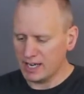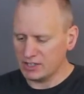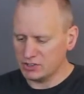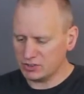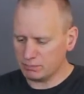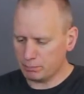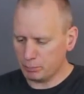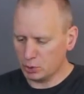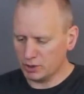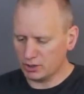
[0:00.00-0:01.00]
and
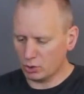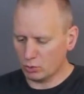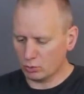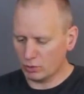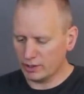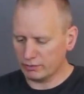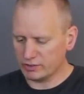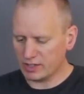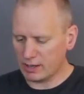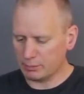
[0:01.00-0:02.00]
just put it right
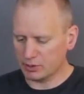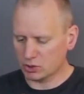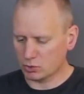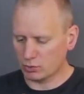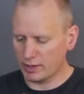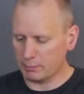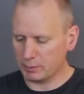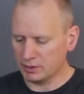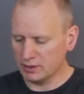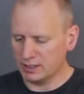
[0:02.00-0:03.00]
over top of the
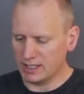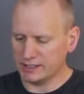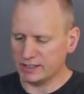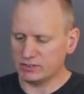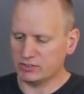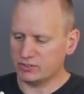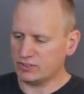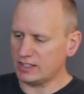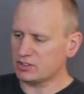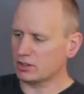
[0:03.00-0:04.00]
grip, and then
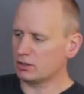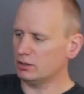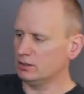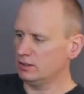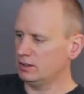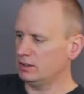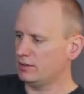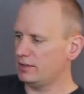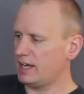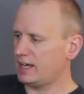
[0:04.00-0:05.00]
center
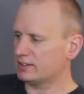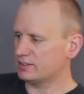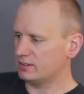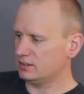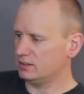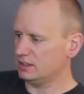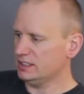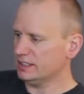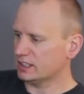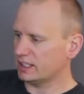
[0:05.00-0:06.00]
that
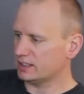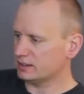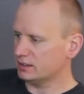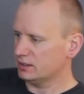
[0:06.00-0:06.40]
inlet